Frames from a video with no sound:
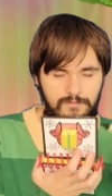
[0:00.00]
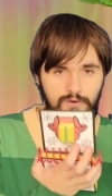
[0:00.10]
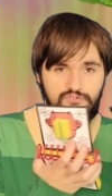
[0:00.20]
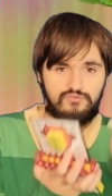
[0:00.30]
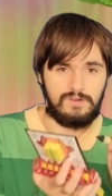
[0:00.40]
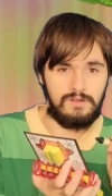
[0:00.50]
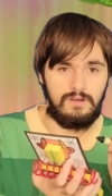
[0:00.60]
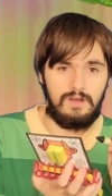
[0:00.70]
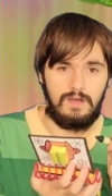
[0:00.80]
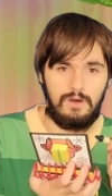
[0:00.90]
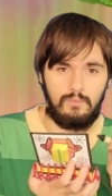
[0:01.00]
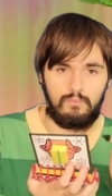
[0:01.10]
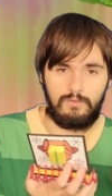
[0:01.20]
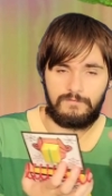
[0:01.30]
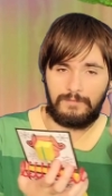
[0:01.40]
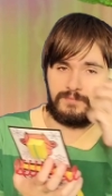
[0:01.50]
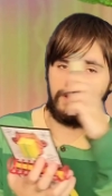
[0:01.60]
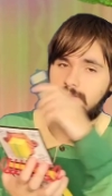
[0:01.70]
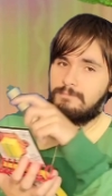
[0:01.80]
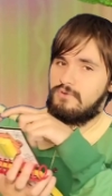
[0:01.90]
for a tree with some
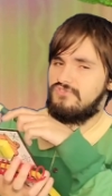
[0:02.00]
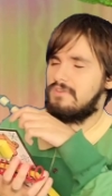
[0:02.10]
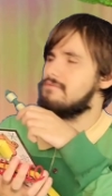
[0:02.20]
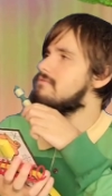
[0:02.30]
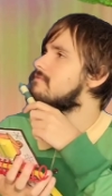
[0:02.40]
kind of person?